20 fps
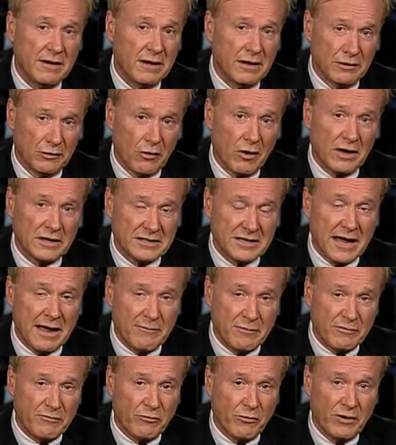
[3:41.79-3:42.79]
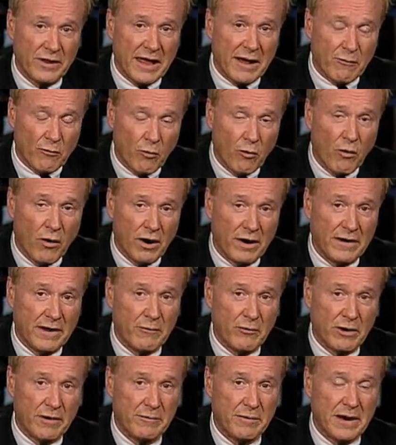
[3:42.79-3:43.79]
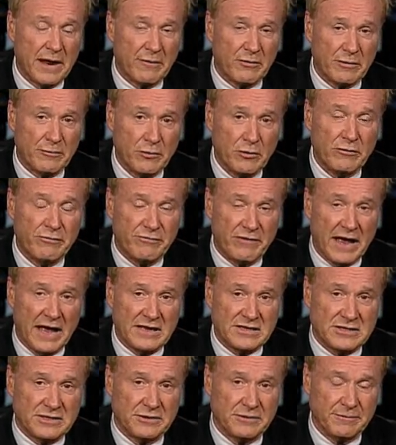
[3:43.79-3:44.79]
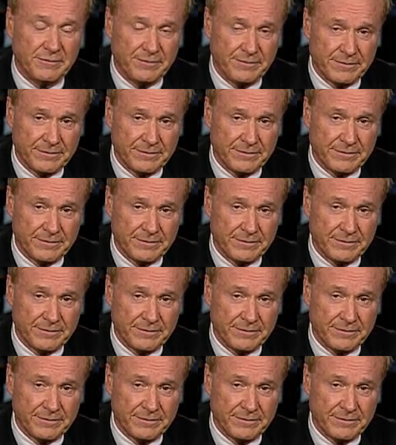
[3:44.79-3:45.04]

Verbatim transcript: a long time before that war. They would have been able to move faster.